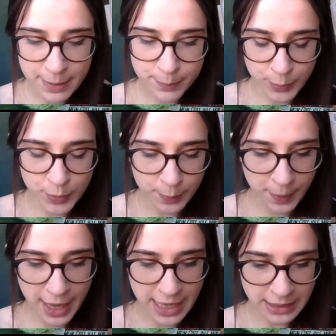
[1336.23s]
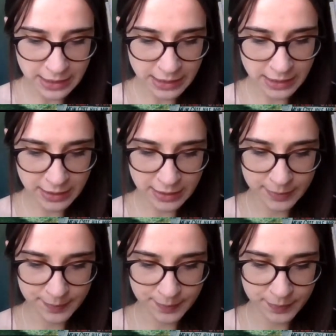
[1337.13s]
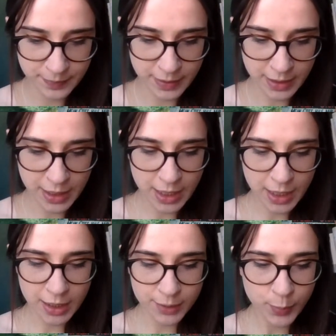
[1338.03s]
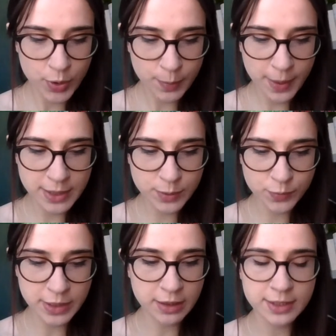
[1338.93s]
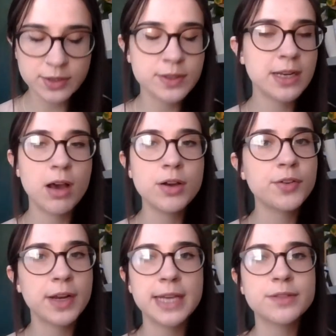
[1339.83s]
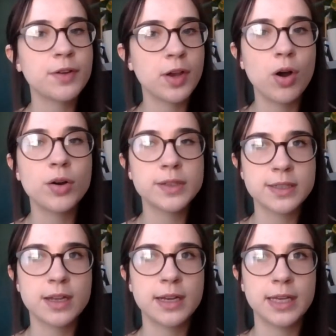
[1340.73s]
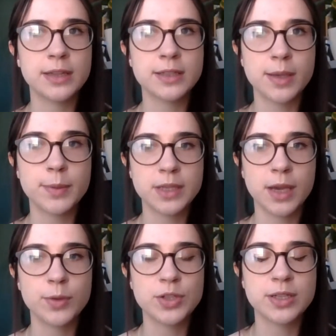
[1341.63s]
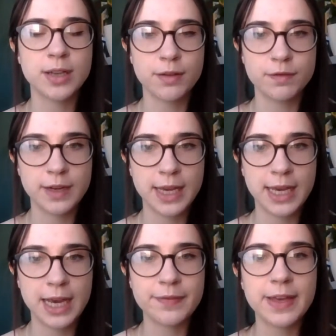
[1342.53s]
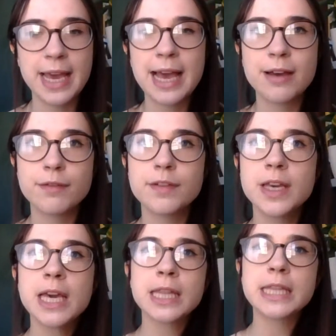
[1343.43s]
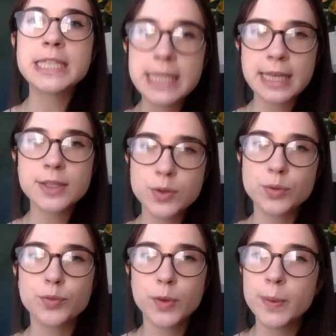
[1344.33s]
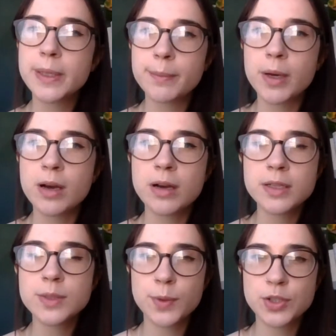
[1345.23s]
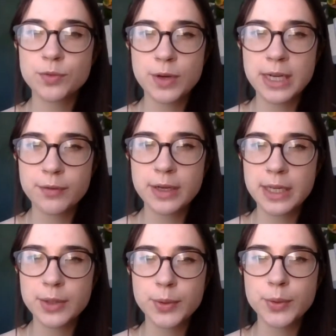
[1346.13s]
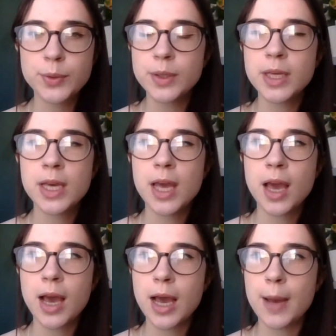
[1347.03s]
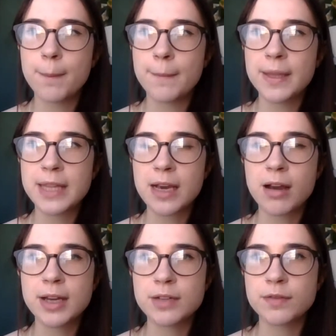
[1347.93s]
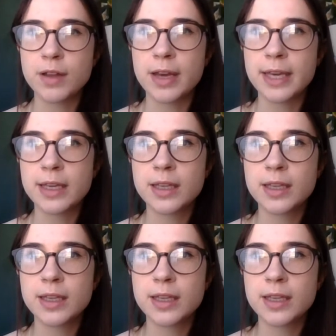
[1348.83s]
Budapest? Budapest was really nice because in Hungary it gets very hot and sunny in the summertime, which is lovely. And they have these things called ruin bars, which are really, really cool. They're kind of like,